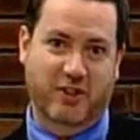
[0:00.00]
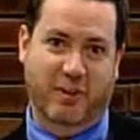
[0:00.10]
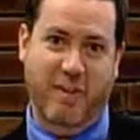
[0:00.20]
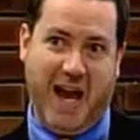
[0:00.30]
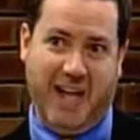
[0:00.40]
or
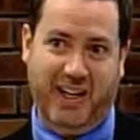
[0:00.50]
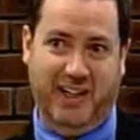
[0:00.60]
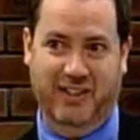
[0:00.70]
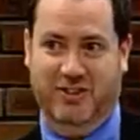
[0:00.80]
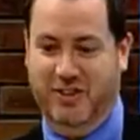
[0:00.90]

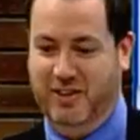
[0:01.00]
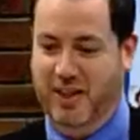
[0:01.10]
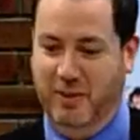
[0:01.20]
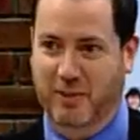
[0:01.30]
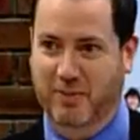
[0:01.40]
mannequins that
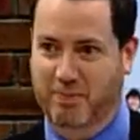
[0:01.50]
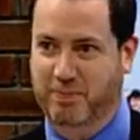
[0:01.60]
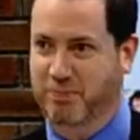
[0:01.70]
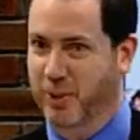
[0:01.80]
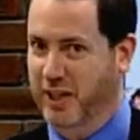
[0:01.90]
they were
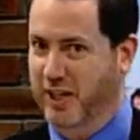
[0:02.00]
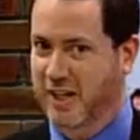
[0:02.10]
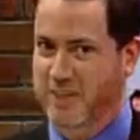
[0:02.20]
putting on